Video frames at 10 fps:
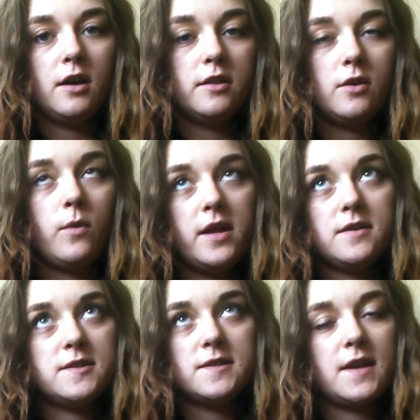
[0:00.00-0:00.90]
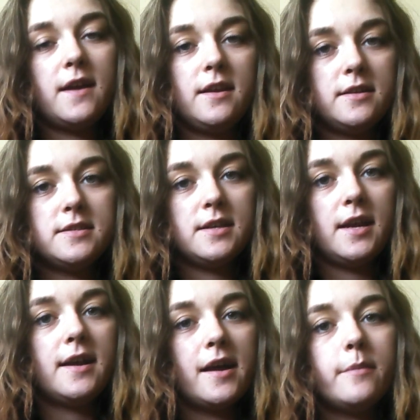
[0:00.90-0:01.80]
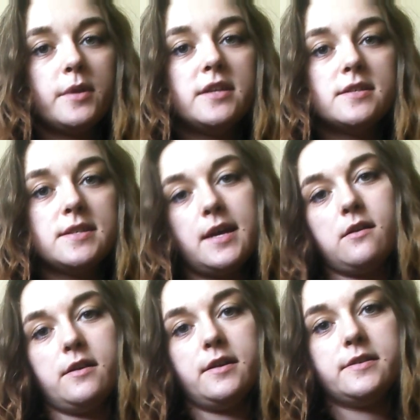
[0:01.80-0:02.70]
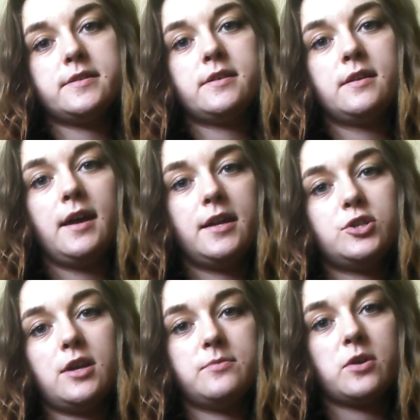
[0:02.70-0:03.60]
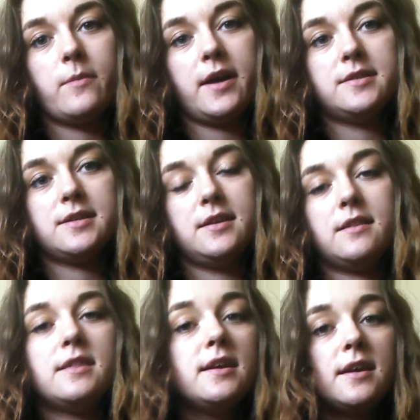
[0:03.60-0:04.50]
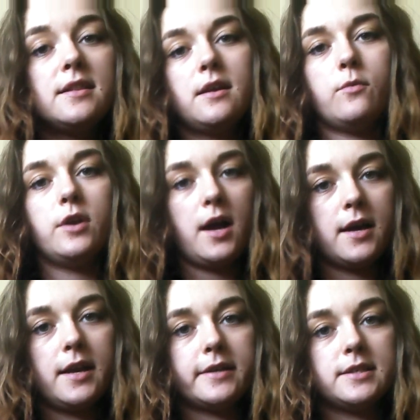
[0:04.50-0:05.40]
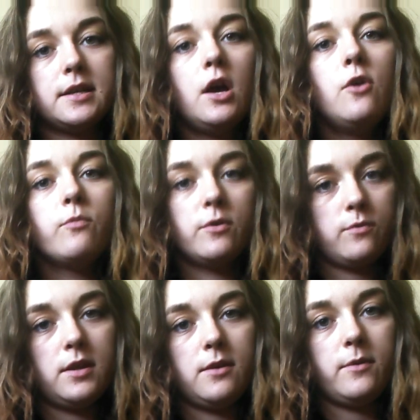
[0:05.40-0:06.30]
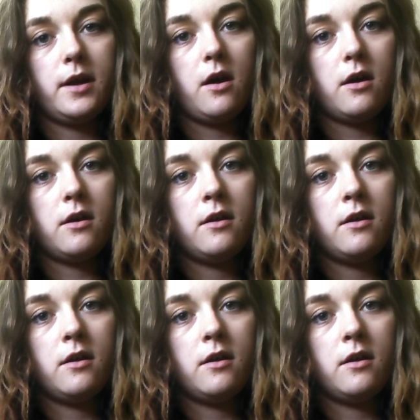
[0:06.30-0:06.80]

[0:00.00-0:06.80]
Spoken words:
The way that society is today kind of places that on us and shapes our minds into thinking that we're not connected when really we are.